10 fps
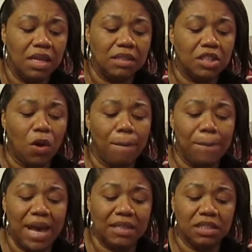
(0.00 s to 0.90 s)
So
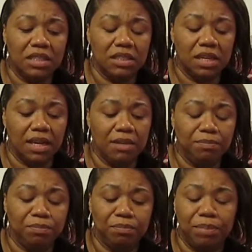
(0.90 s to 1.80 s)
back to the date.
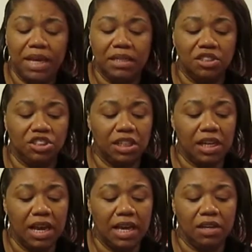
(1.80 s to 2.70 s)
Peyton and Shay
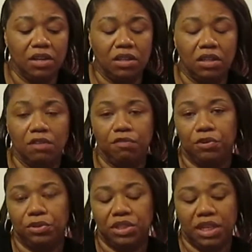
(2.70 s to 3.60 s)
had a good
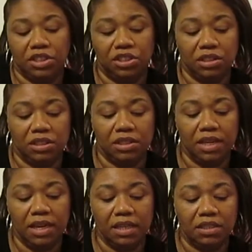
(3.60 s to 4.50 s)
flirtatious
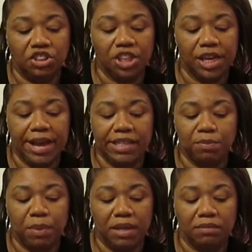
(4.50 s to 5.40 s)
date. Shay asked
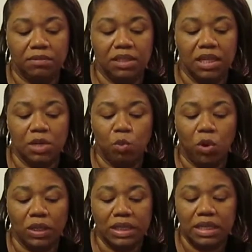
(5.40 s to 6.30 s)
Peyton did he
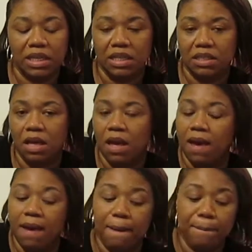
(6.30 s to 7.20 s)
want kids.
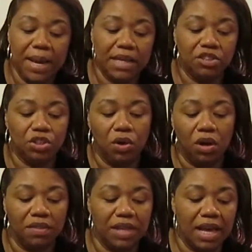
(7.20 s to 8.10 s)
Peyton told
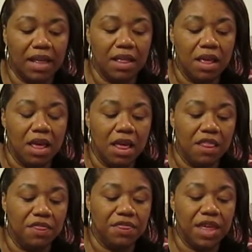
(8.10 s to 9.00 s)
her that
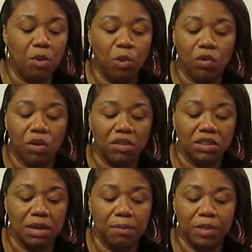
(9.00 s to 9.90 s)
they will cross
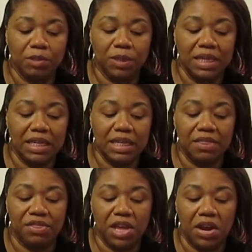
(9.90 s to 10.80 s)
that bridge when they
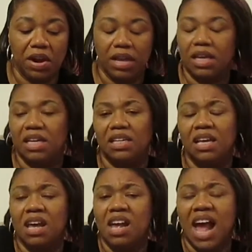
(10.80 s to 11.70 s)
get there. And
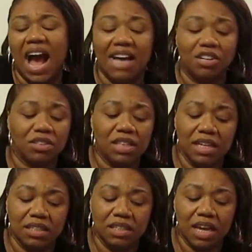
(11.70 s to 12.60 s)
I don't
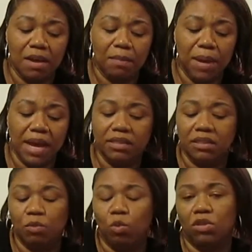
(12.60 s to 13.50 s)
think that
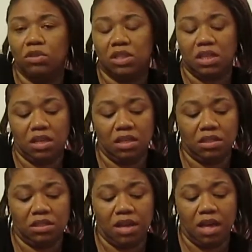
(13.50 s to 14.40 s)
Peyton wants
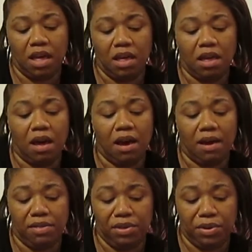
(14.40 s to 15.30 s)
kids
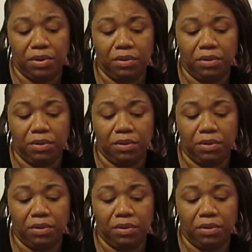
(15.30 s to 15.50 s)
either.